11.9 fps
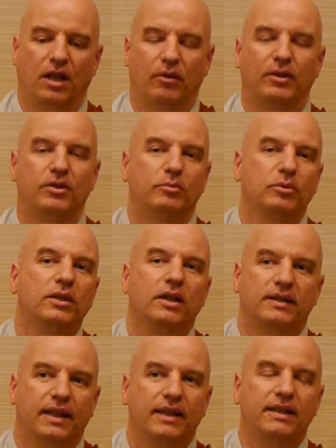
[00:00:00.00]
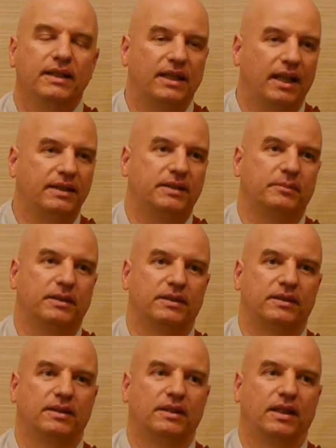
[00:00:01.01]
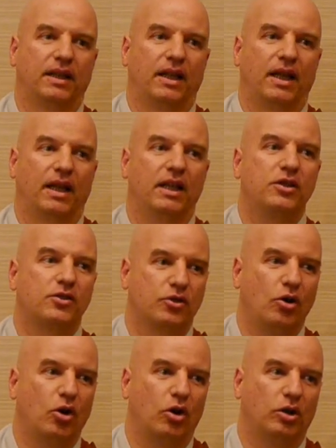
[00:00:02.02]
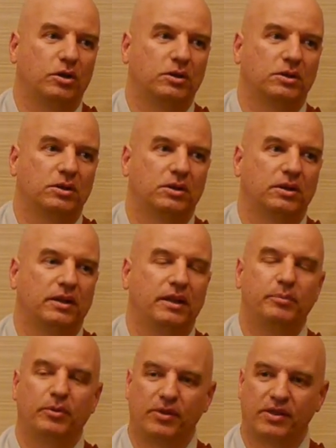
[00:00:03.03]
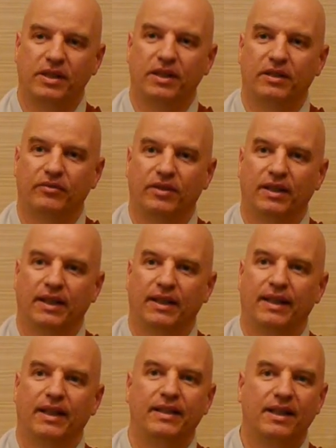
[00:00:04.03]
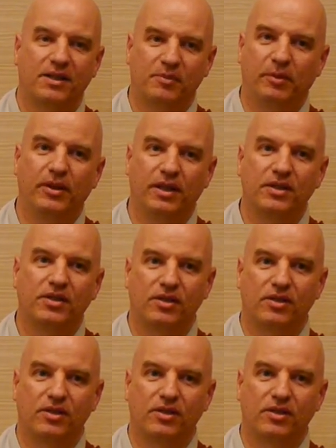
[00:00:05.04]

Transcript: When the Buddha attained enlightenment, he saw, he perceived that the experience